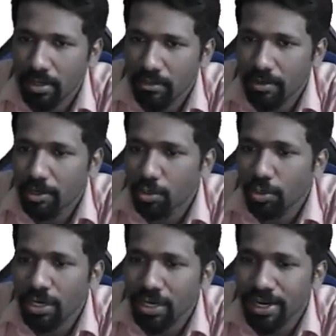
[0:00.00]
But you
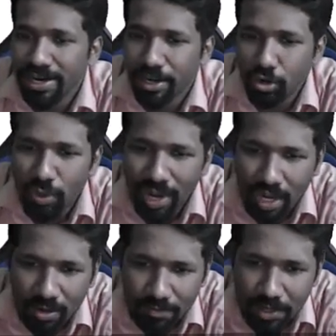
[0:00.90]
need a
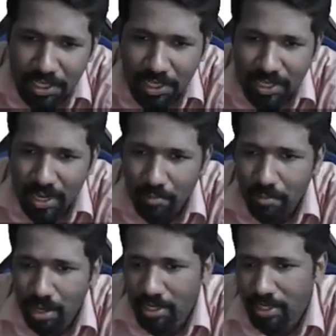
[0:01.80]
12-digit
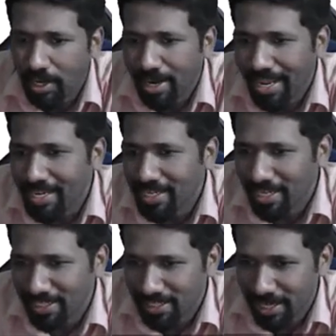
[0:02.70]
number in the right
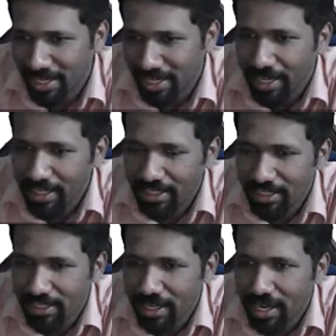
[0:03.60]
hand side. This
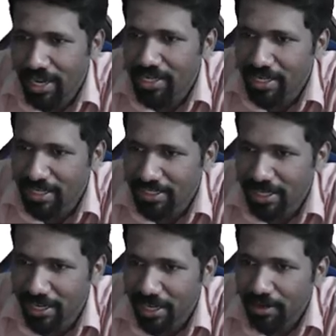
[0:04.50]
is the right hand
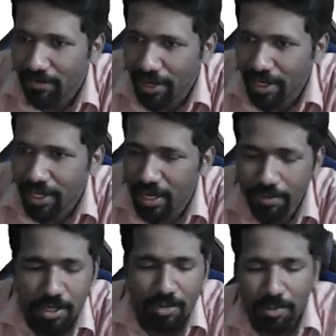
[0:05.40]
side. Vertical
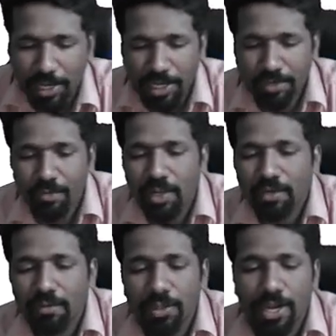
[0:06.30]
multiplication will
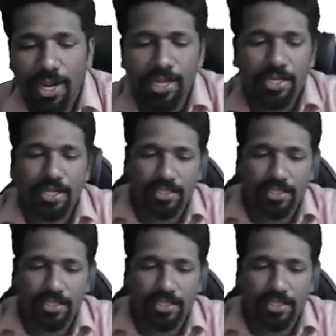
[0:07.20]
give you the right hand